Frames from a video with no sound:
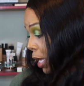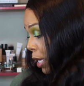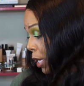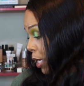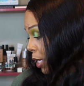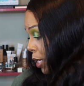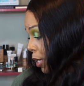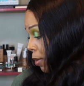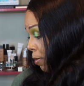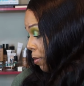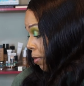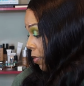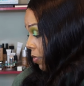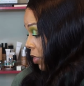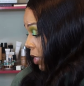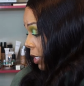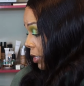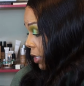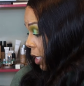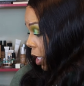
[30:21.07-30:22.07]
Uh,
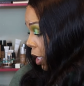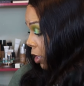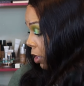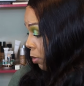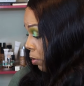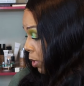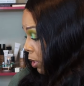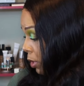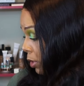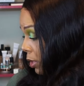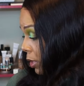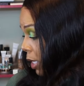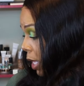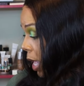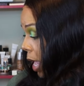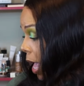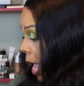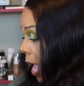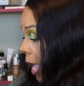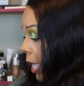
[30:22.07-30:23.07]
these other ones,
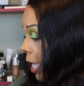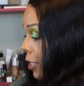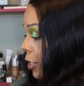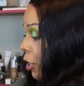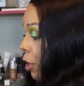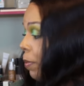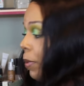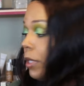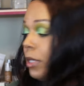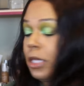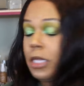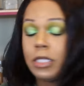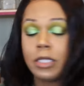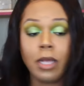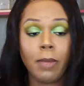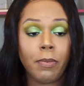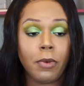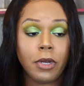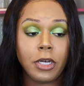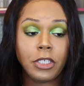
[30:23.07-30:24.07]
I got to go put these
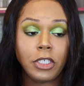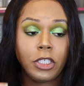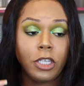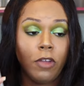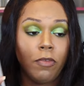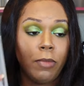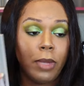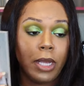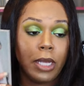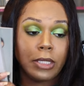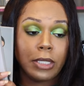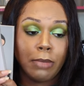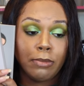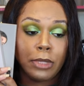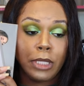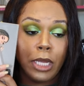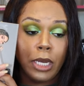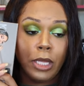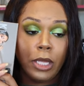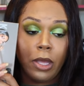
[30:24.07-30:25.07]
up on the shelf because I'm
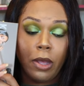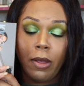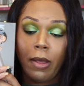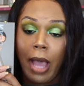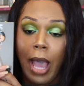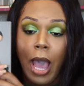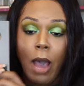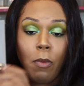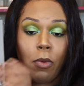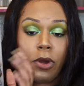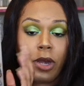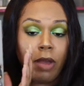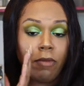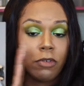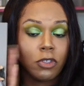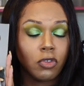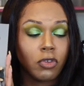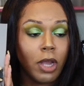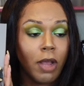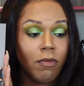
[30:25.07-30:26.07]
telling y'all, I would
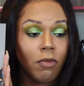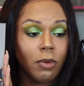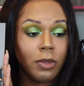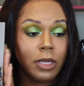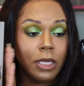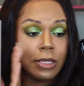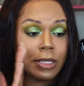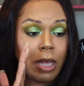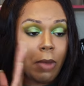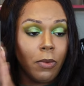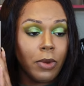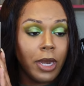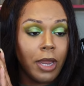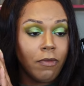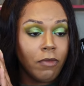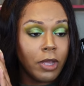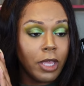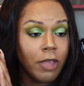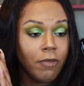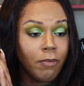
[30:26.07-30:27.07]
never travel with these. I would
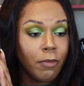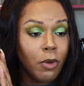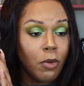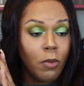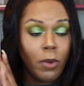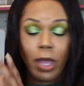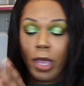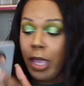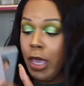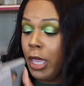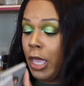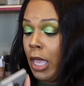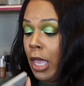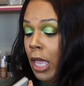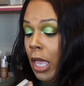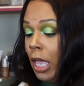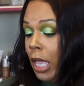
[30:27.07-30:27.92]
never give them away.